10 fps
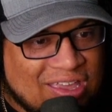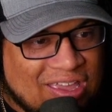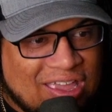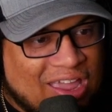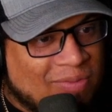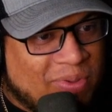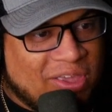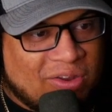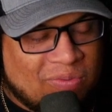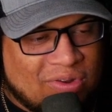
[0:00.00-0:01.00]
and
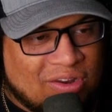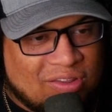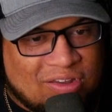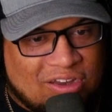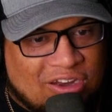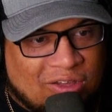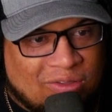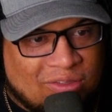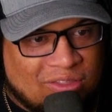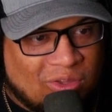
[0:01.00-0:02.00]
being,
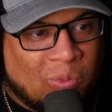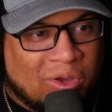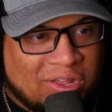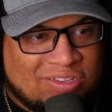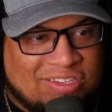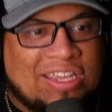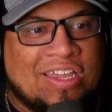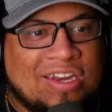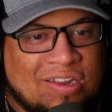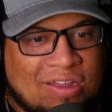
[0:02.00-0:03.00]
the 1
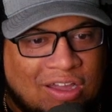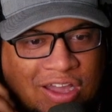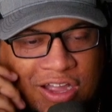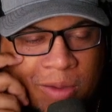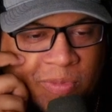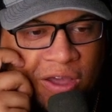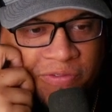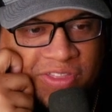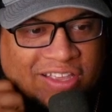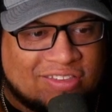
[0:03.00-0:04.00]
seed coming off of
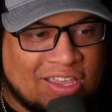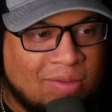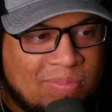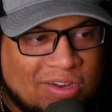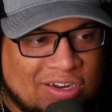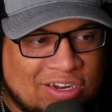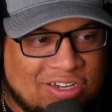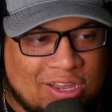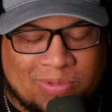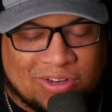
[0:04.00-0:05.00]
that side, being in the
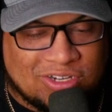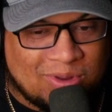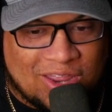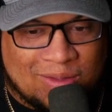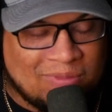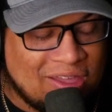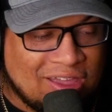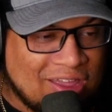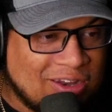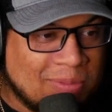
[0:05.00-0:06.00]
championship game.
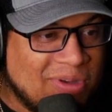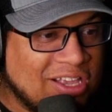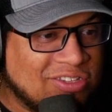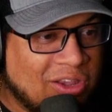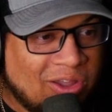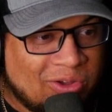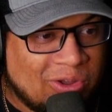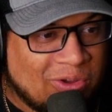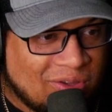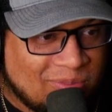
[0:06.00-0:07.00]
Them days are long
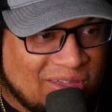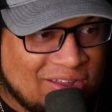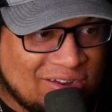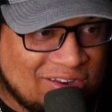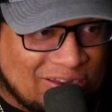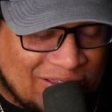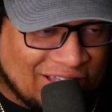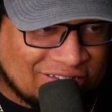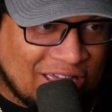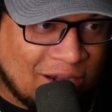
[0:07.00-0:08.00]
gone, man. You
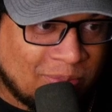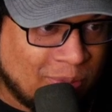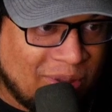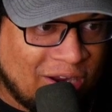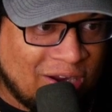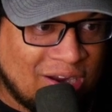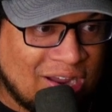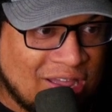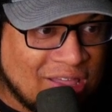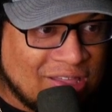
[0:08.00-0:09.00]
guys got to prepare
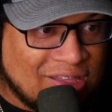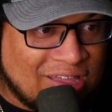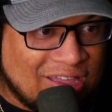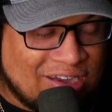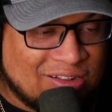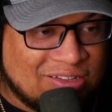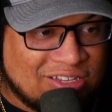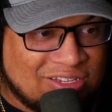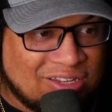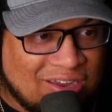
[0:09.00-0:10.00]
and at
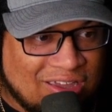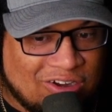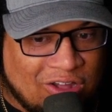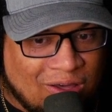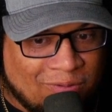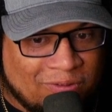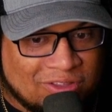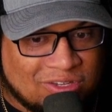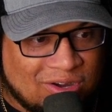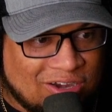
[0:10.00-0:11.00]
least get an offense
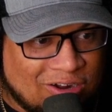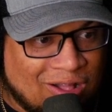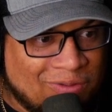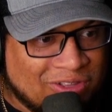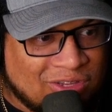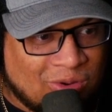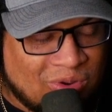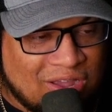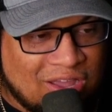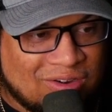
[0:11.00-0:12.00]
or get an offensive
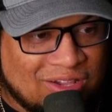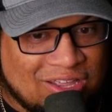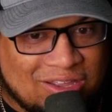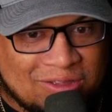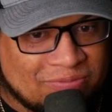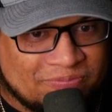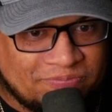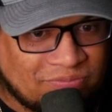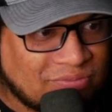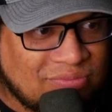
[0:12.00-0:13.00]
coordinator. Like,
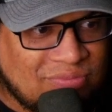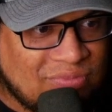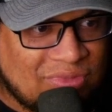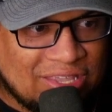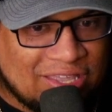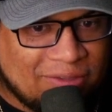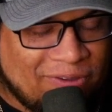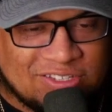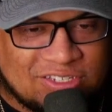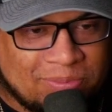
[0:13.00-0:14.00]
find somebody